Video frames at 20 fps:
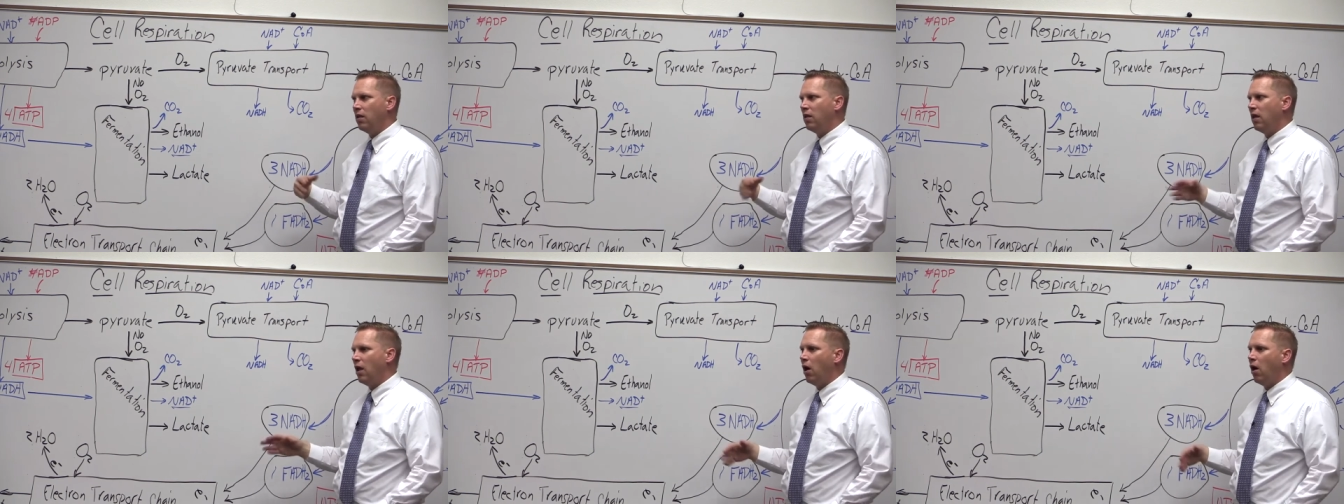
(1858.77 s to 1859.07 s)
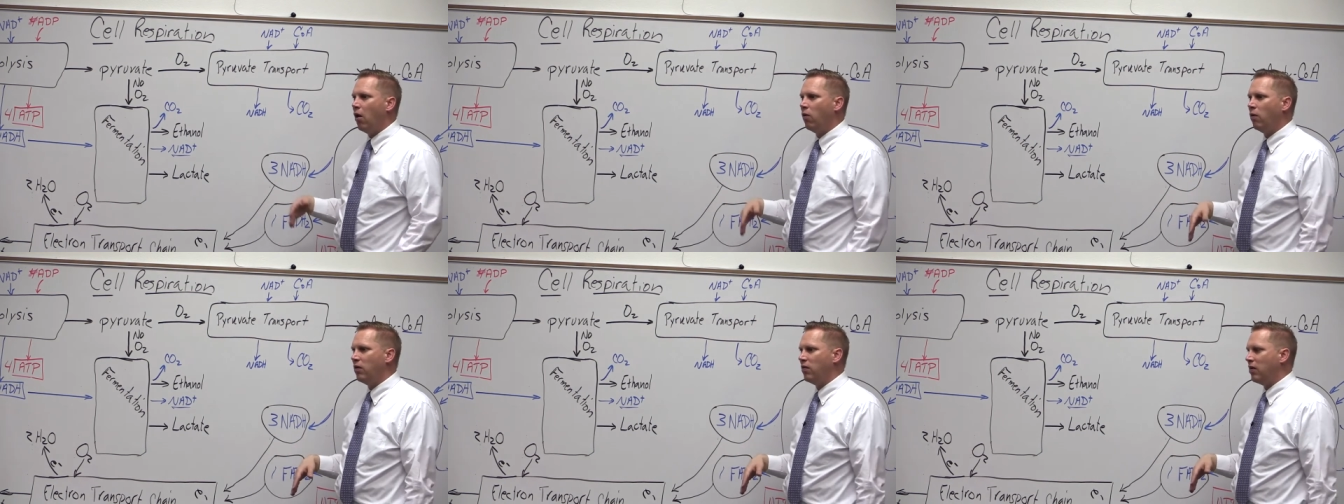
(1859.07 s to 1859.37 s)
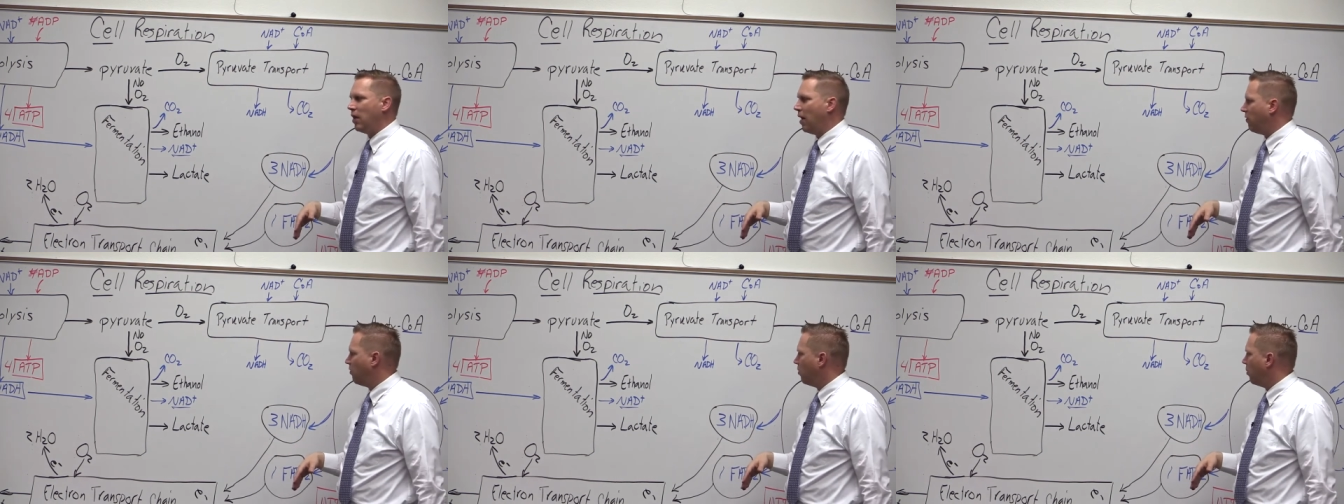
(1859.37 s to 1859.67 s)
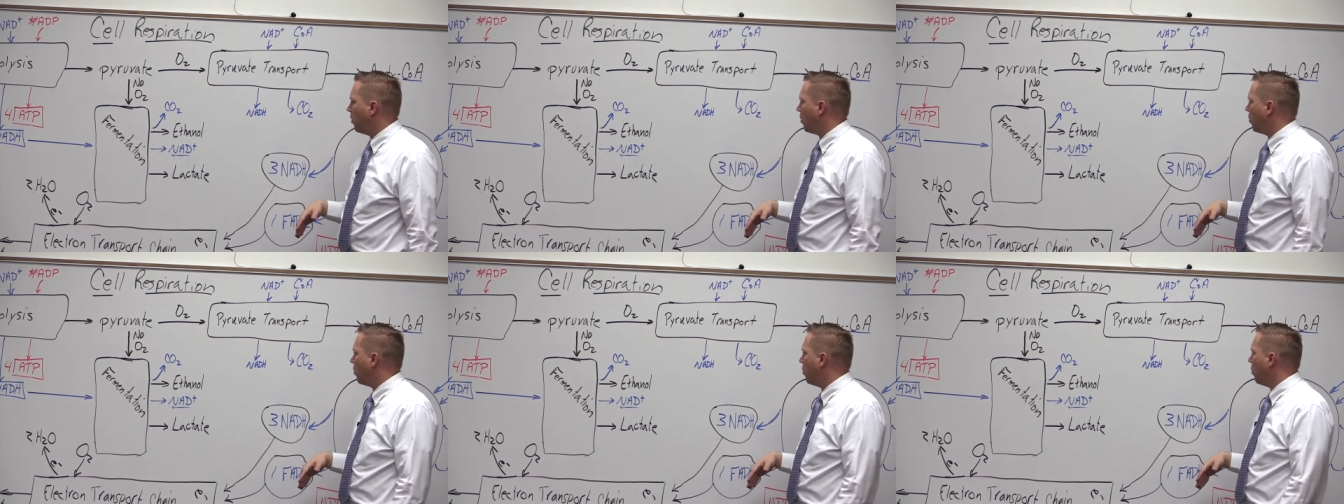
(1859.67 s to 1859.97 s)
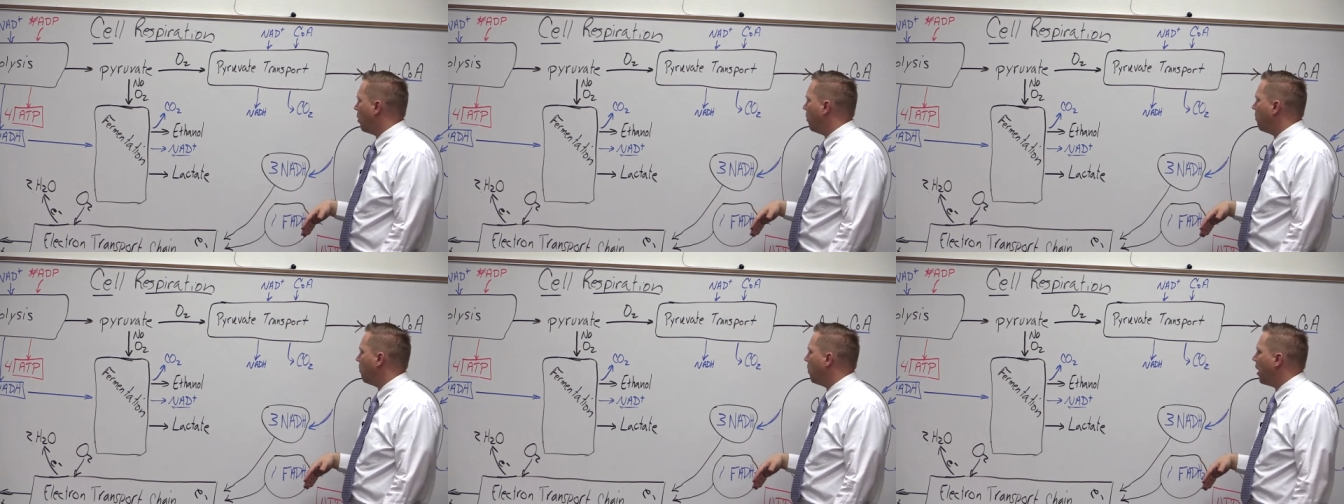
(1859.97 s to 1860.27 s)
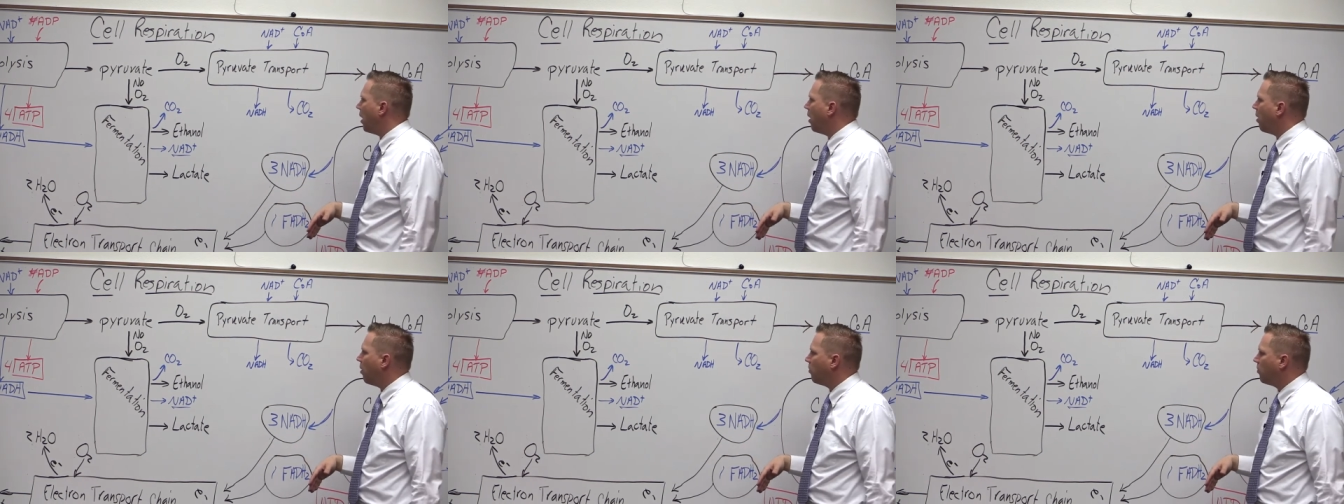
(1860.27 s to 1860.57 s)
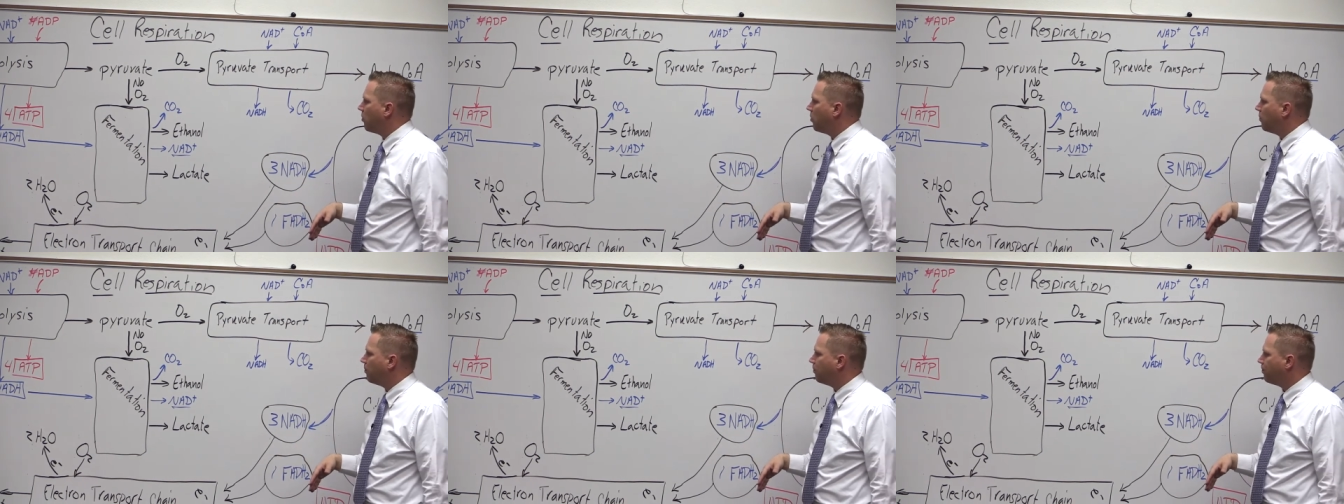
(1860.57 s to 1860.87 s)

They always have to occur in pairs.